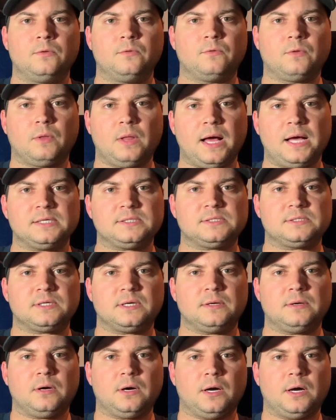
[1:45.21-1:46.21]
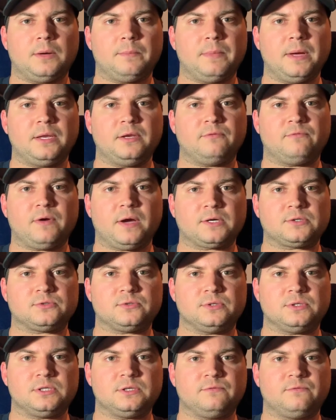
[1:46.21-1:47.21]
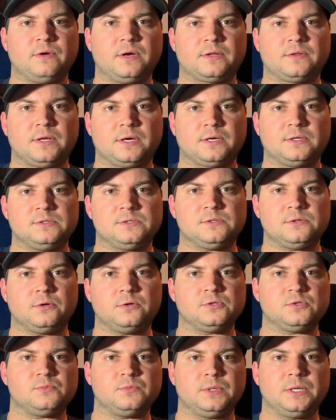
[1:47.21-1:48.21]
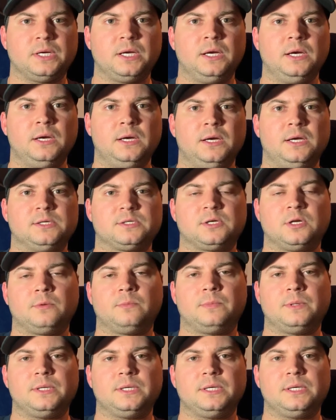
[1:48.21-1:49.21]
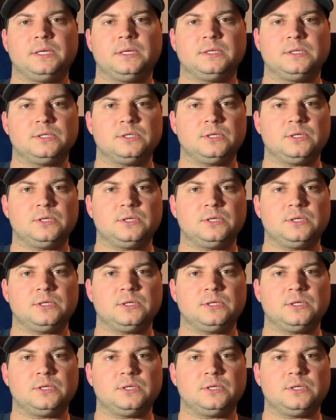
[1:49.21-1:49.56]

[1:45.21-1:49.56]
The last manufacturing defect that concerns me is going to be